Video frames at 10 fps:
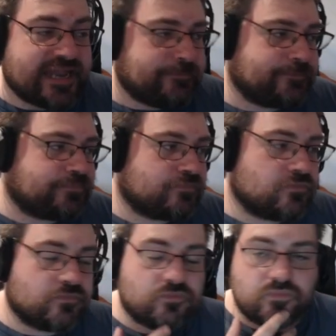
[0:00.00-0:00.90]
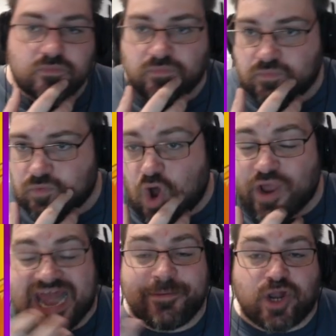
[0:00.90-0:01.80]
him. Or
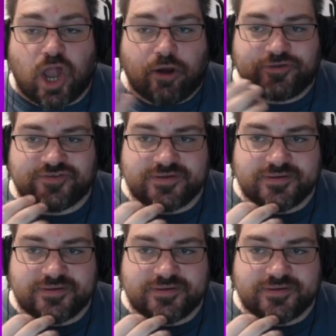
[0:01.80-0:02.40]
getting close.